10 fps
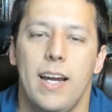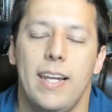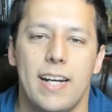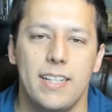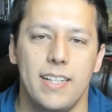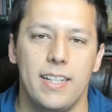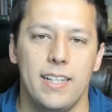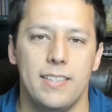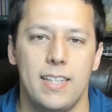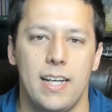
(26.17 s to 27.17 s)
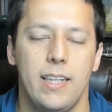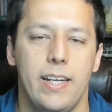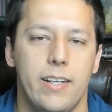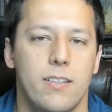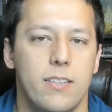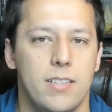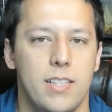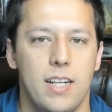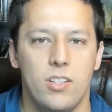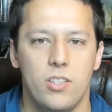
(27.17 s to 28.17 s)
And the idea is that leaders
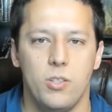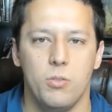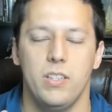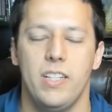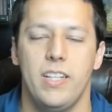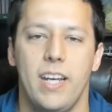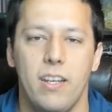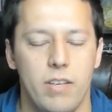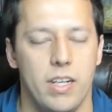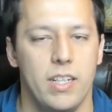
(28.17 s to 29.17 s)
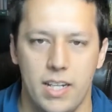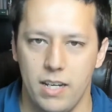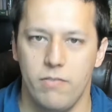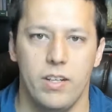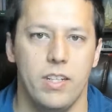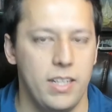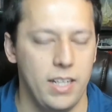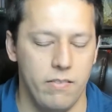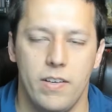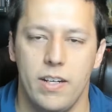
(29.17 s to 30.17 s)
tend to give and give and
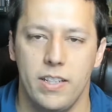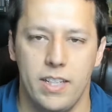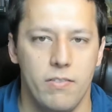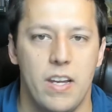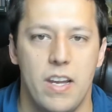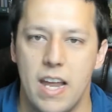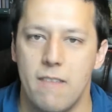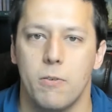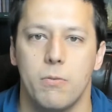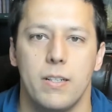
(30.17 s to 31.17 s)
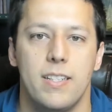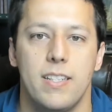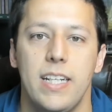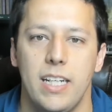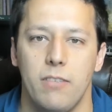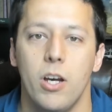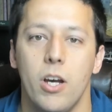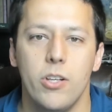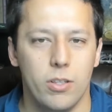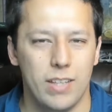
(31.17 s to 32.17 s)
give and give and never receive.
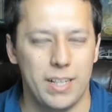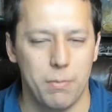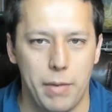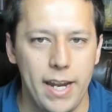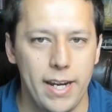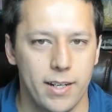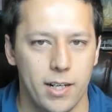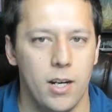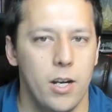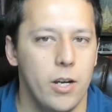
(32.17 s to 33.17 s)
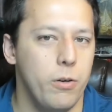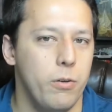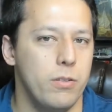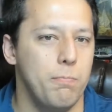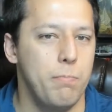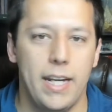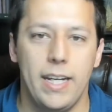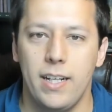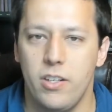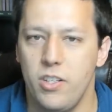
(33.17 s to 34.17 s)
So like a baker who's
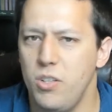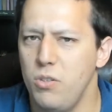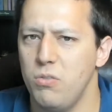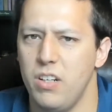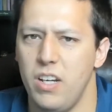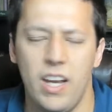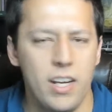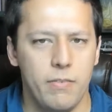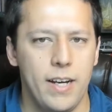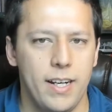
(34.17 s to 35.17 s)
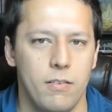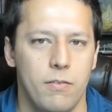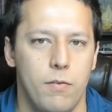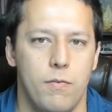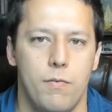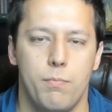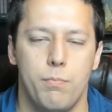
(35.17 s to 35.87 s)
baking a new innovative